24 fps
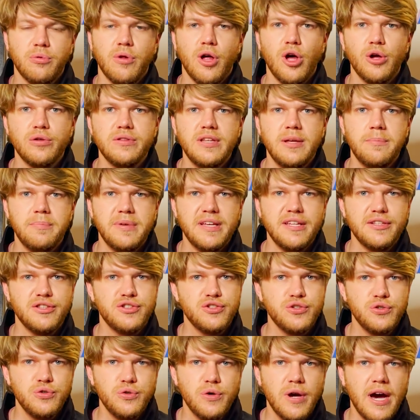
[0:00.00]
There will only be
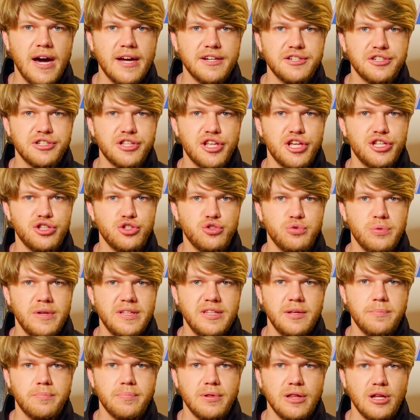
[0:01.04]

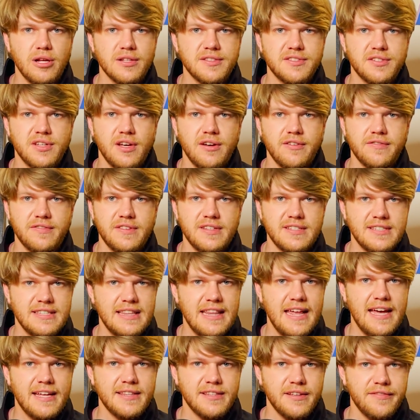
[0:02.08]
220 plots of this
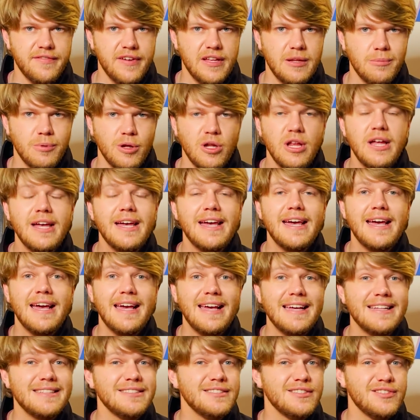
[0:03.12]
land available
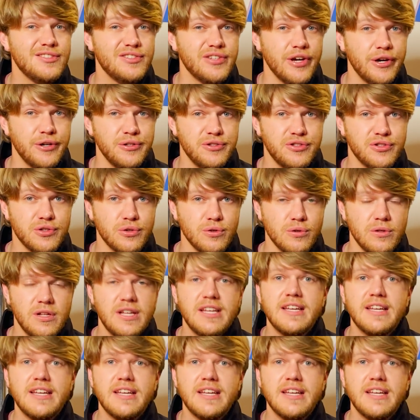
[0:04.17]
in total.